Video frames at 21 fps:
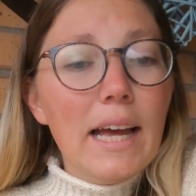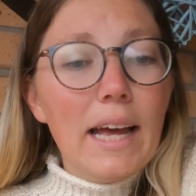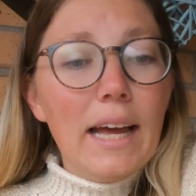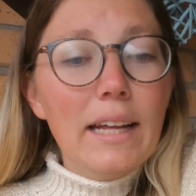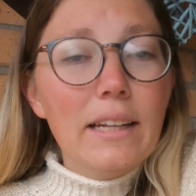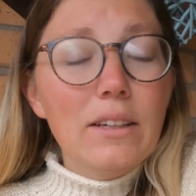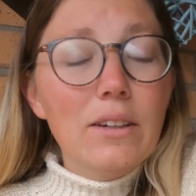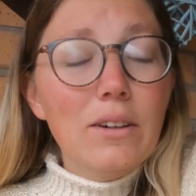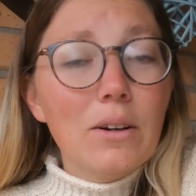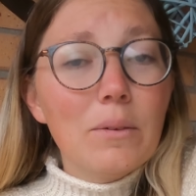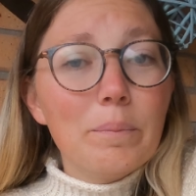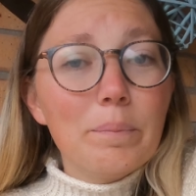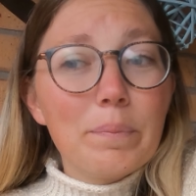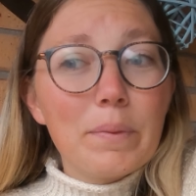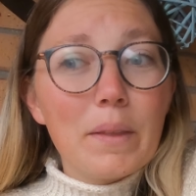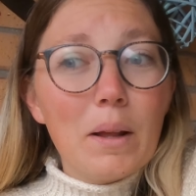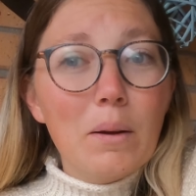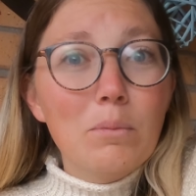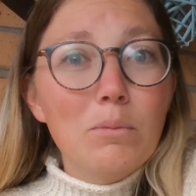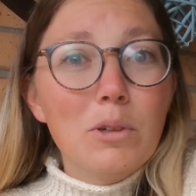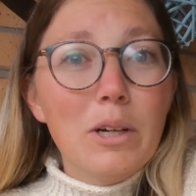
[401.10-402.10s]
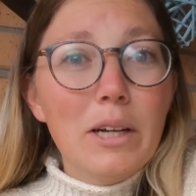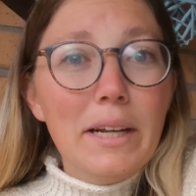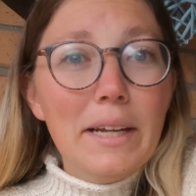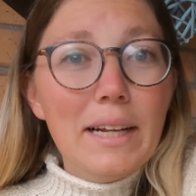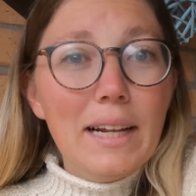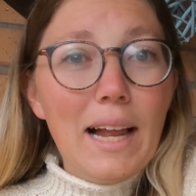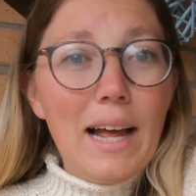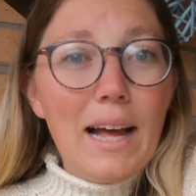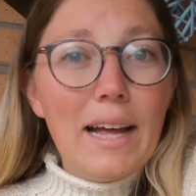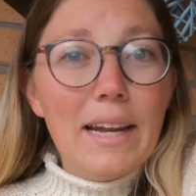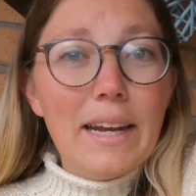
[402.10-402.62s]
And yeah, I'm really
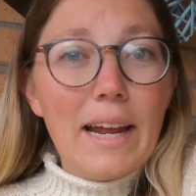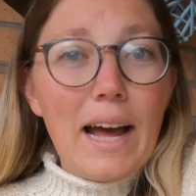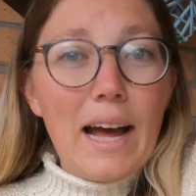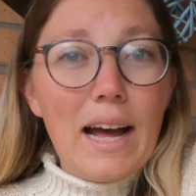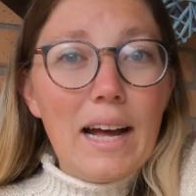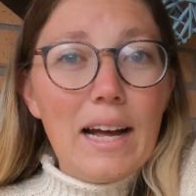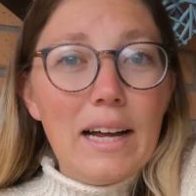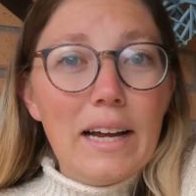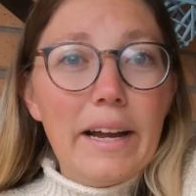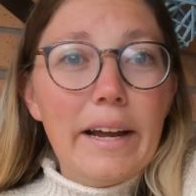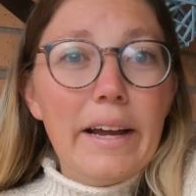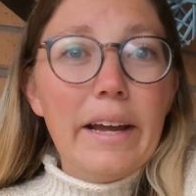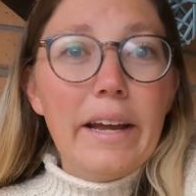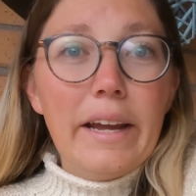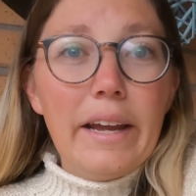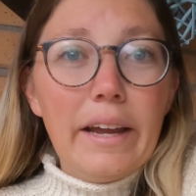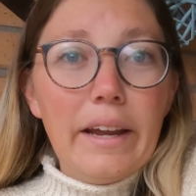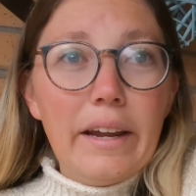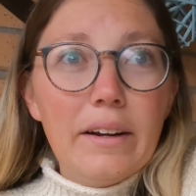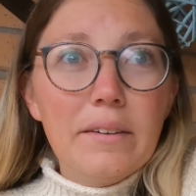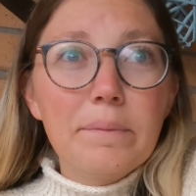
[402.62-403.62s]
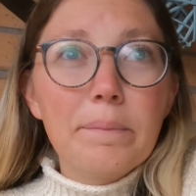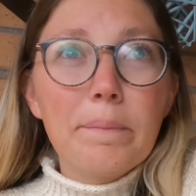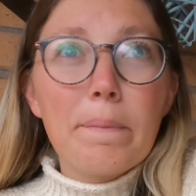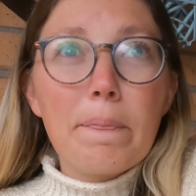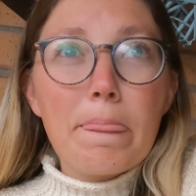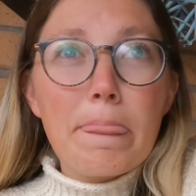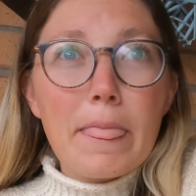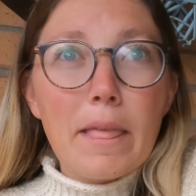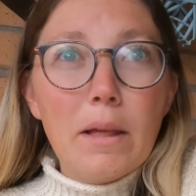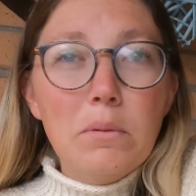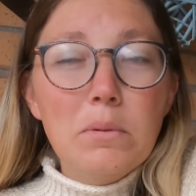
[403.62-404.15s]
glad. I
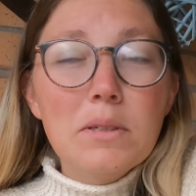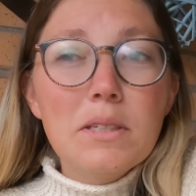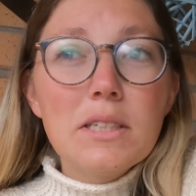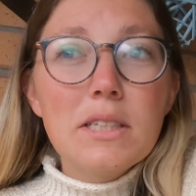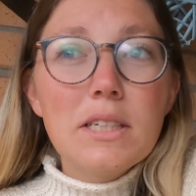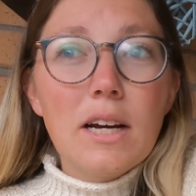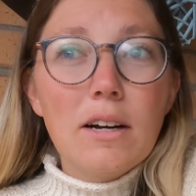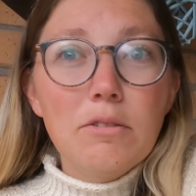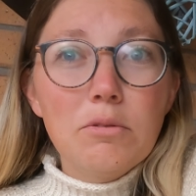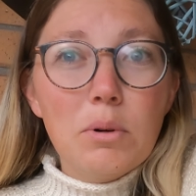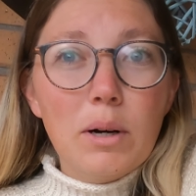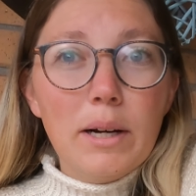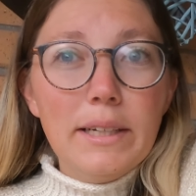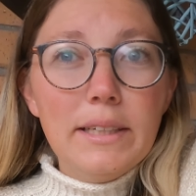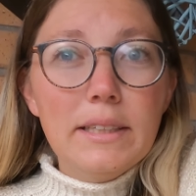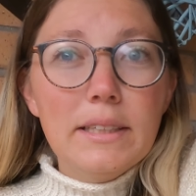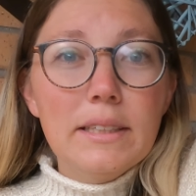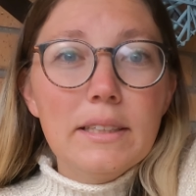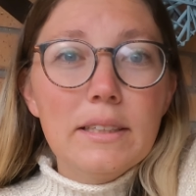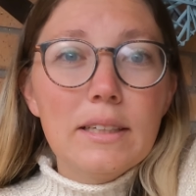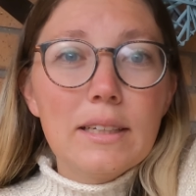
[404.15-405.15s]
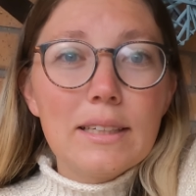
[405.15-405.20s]
it was a tough one.